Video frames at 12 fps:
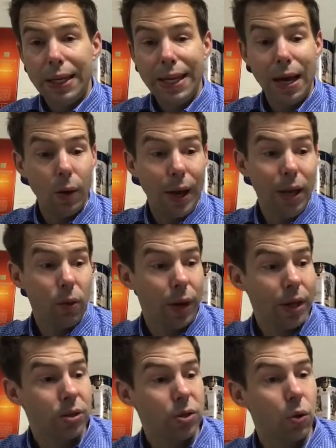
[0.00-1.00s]
Now,
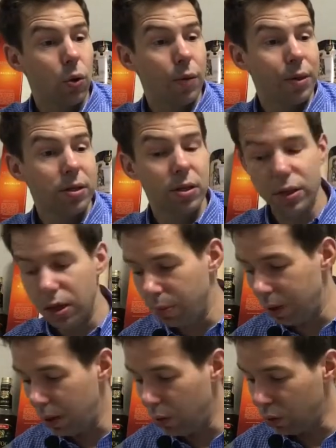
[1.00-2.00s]
anyway, so this is going to
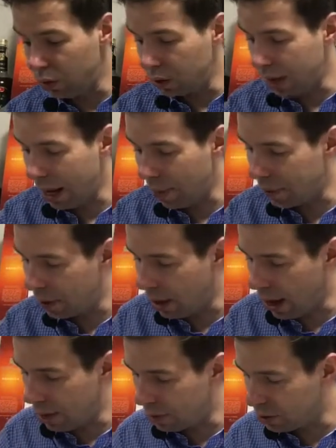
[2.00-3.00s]
be what's going to happen.
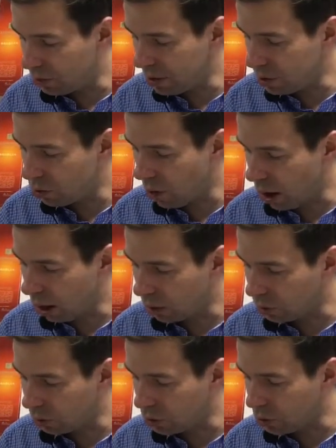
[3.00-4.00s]
And the Svensk rock,
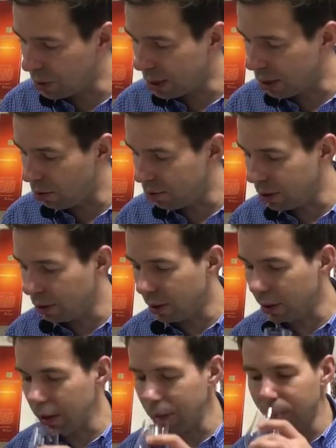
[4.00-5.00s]
so I'll just read that out very
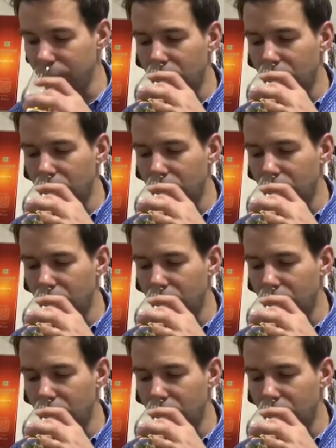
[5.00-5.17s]
quickly.